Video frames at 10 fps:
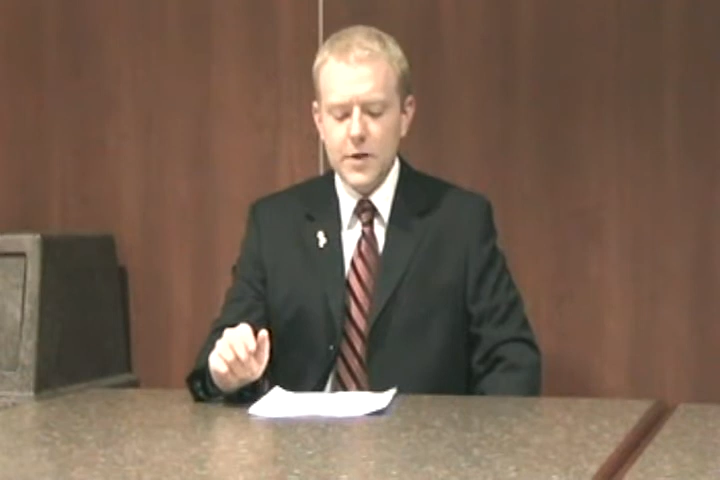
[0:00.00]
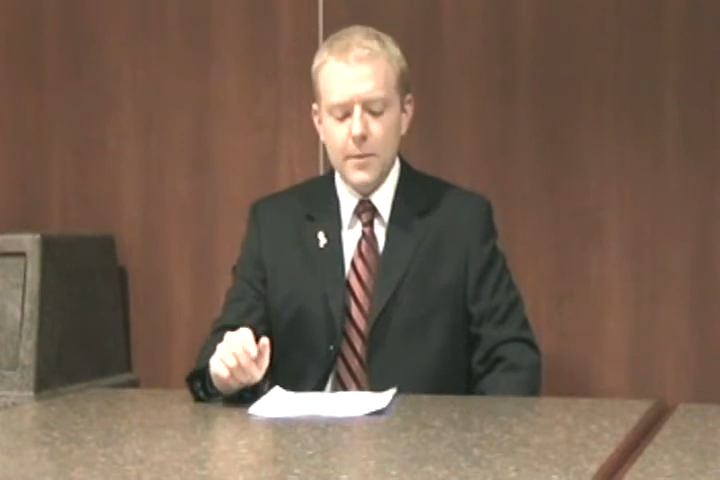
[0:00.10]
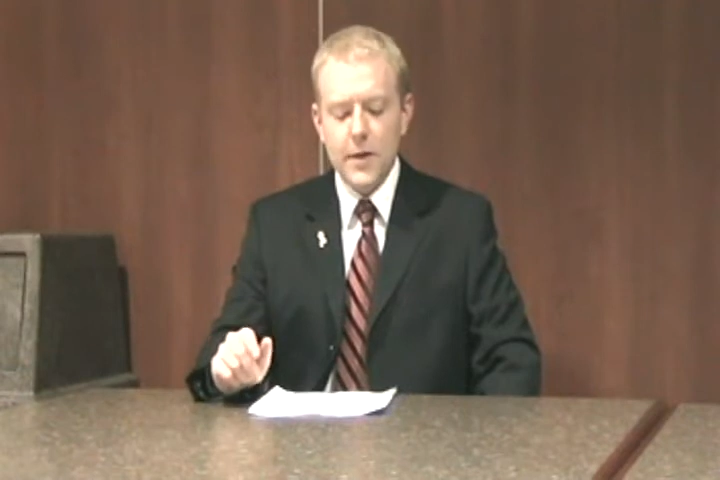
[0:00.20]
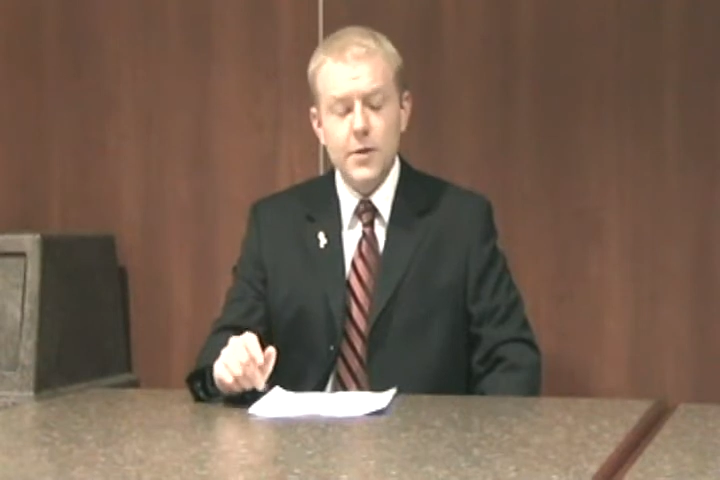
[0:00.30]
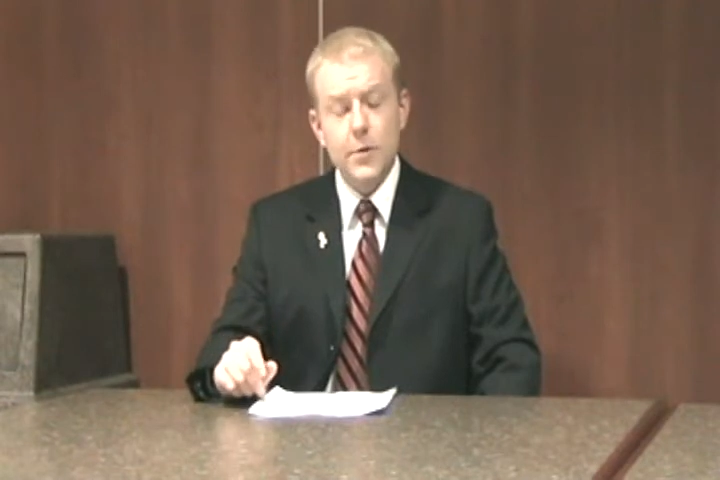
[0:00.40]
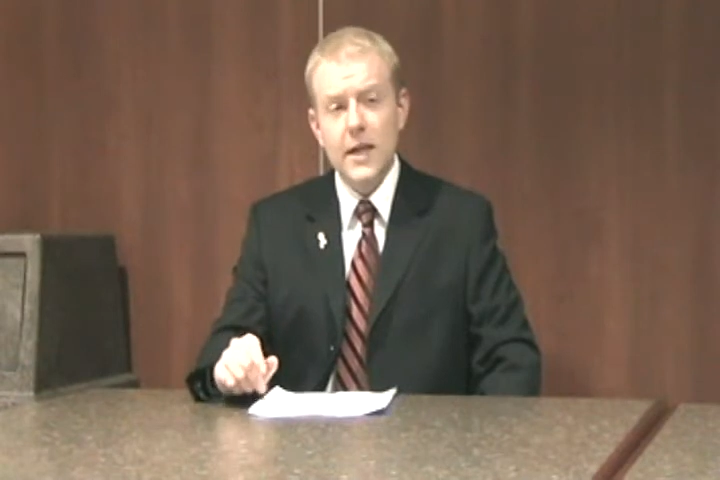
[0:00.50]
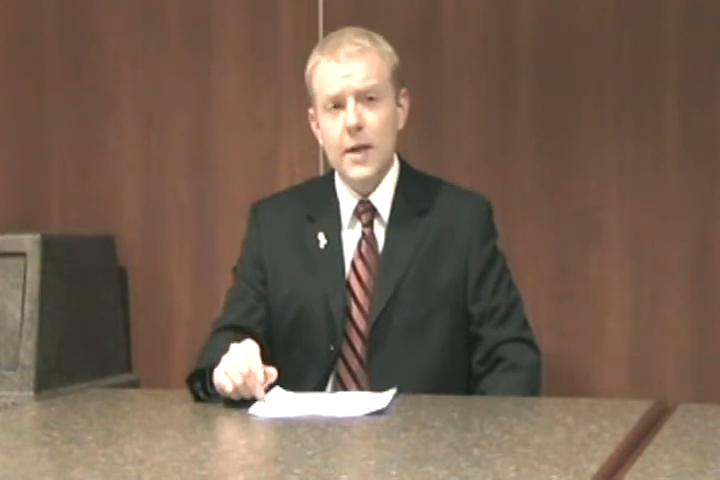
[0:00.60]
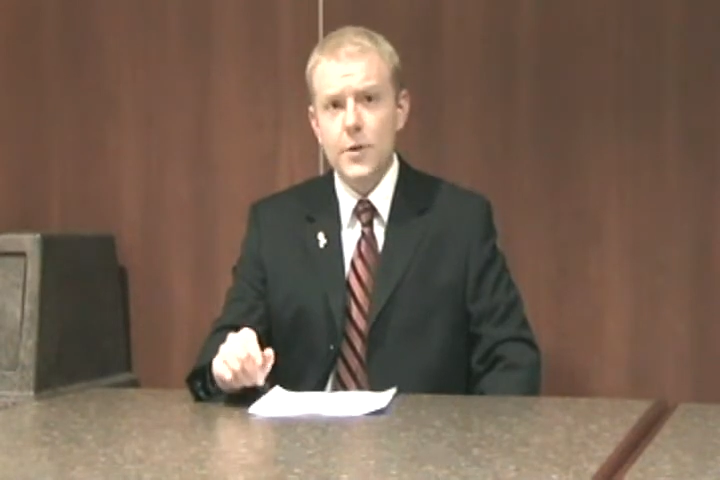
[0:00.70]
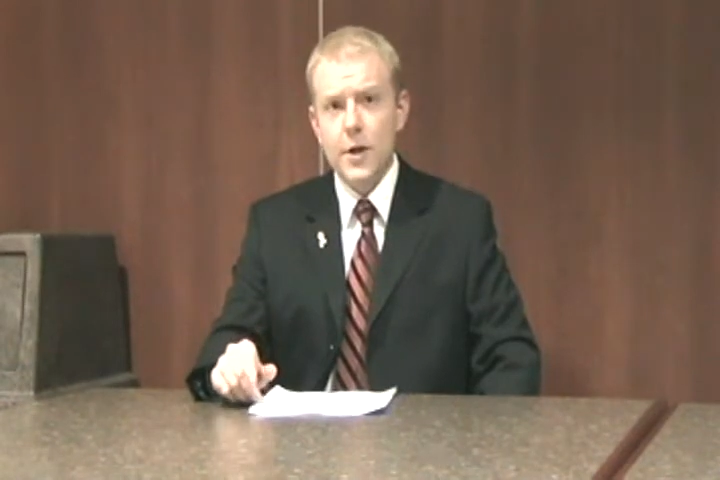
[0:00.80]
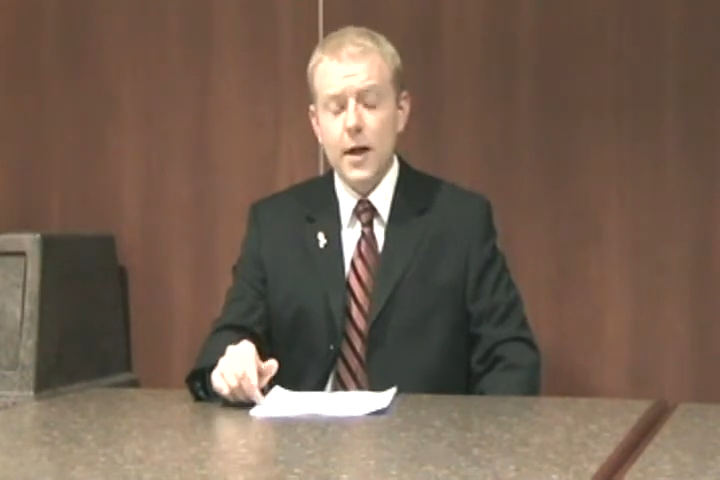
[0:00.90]
companies who
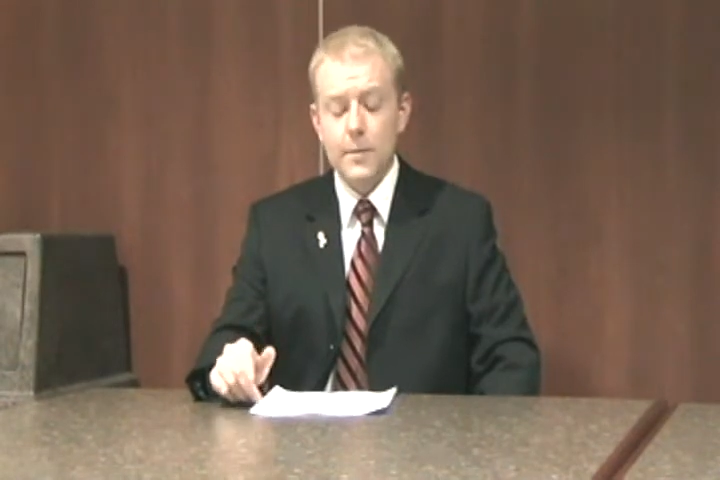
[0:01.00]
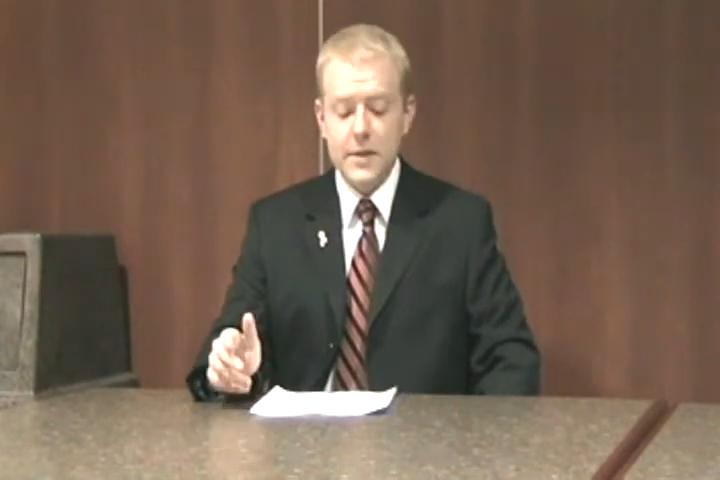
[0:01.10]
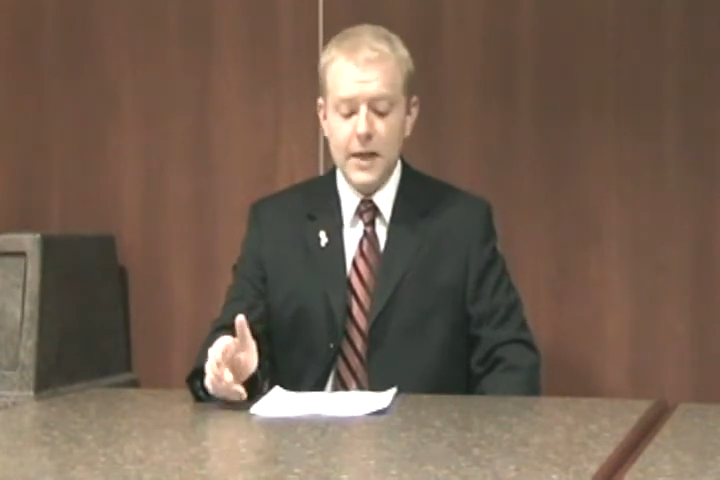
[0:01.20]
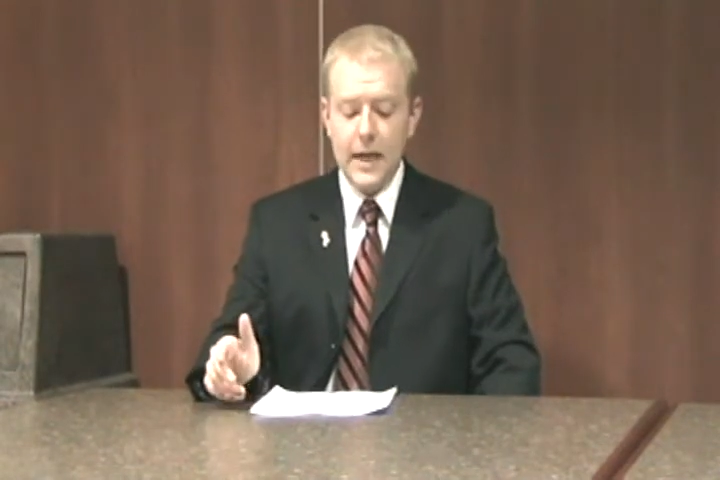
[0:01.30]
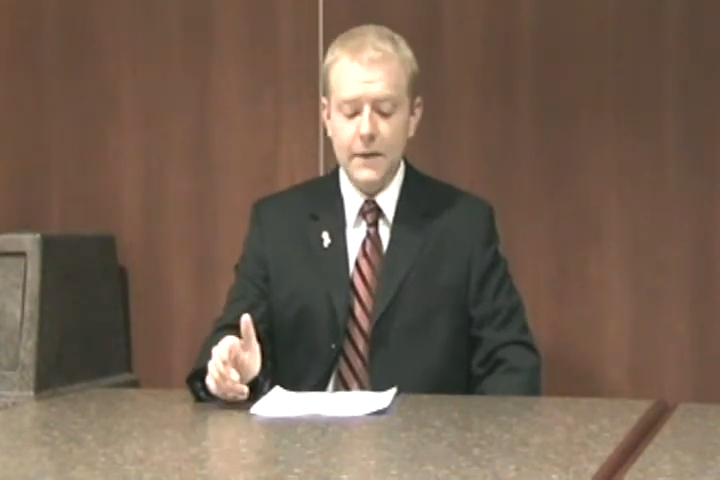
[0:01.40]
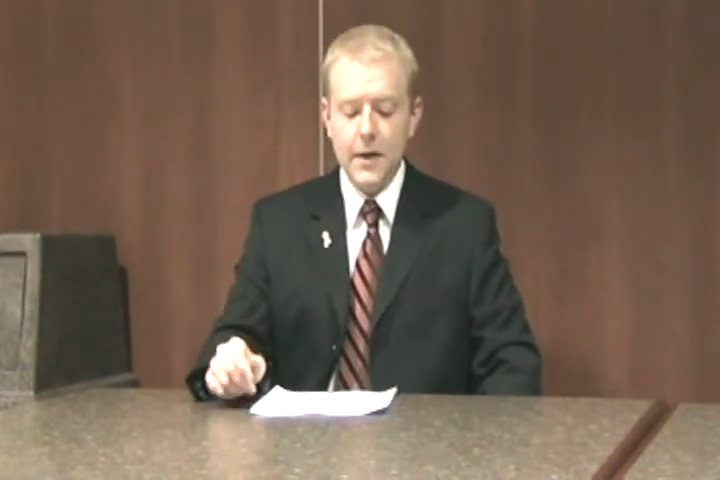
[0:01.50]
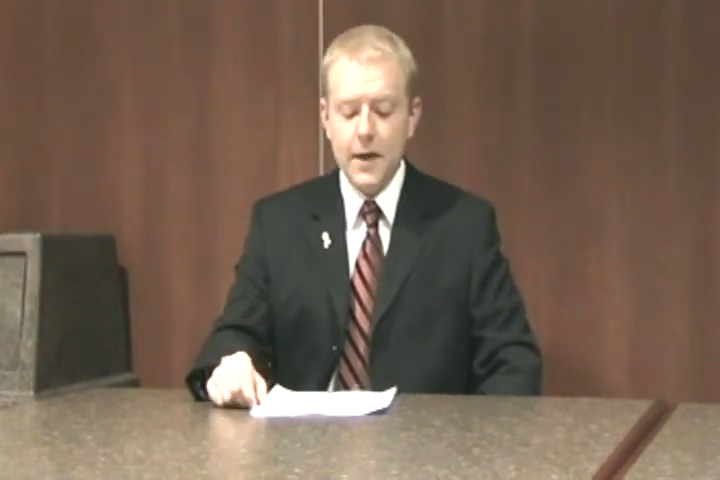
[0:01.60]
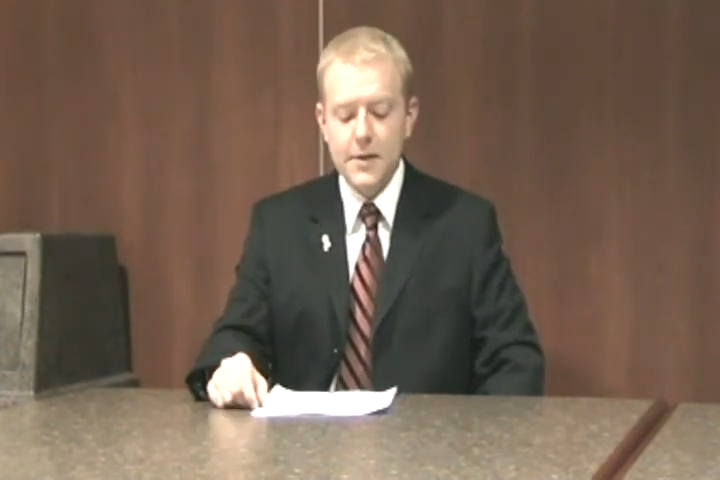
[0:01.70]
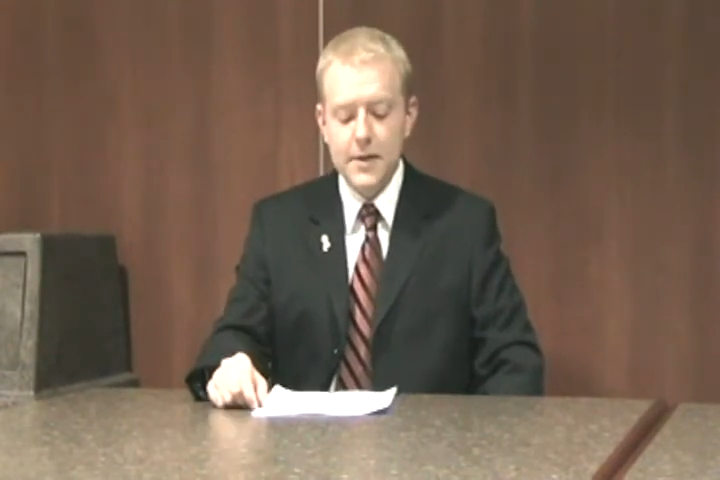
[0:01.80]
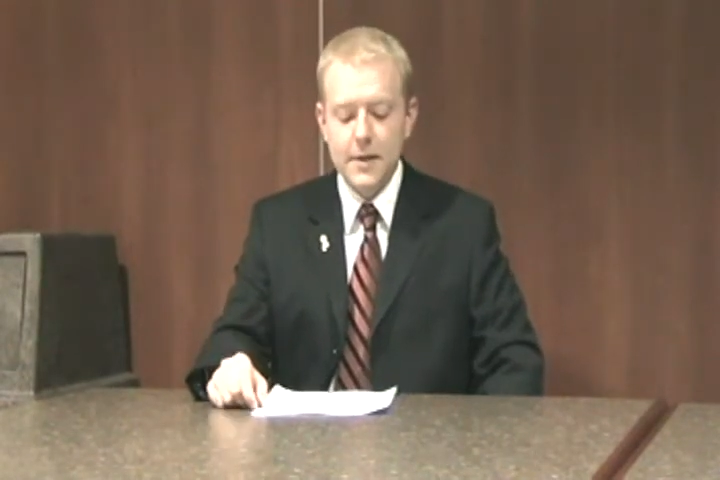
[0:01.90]
keep jobs in the
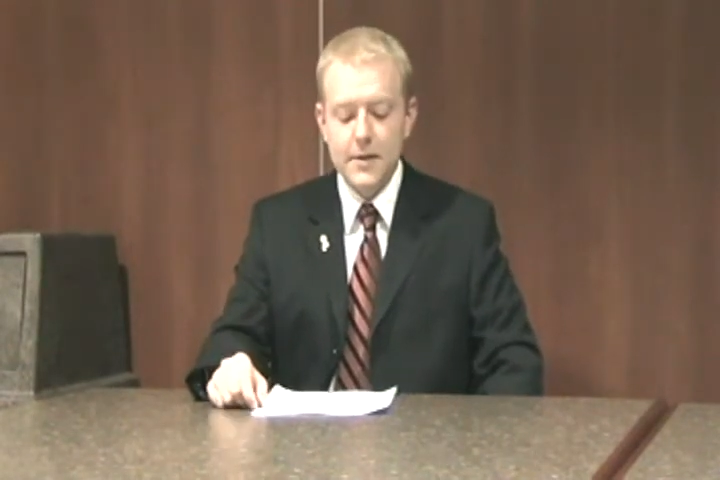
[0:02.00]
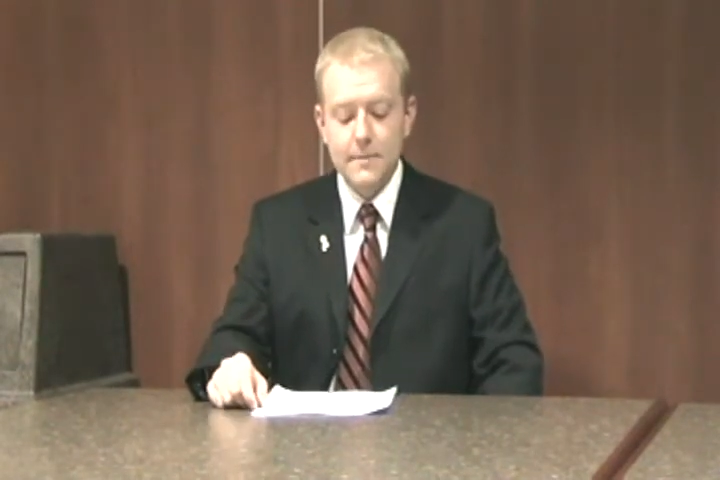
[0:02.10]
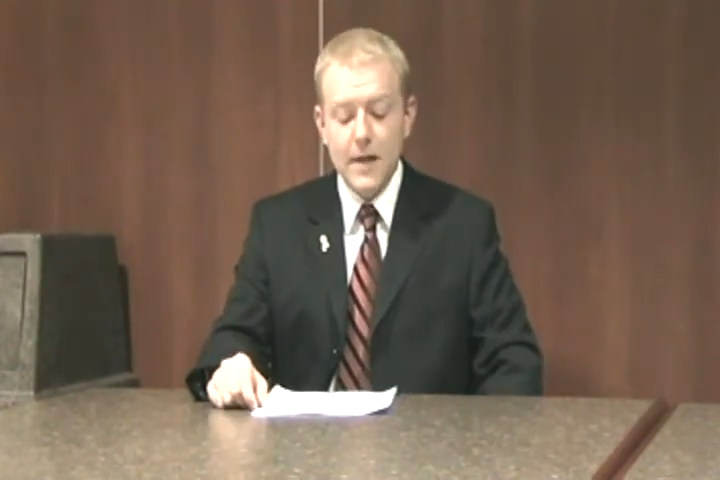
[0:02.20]
United States.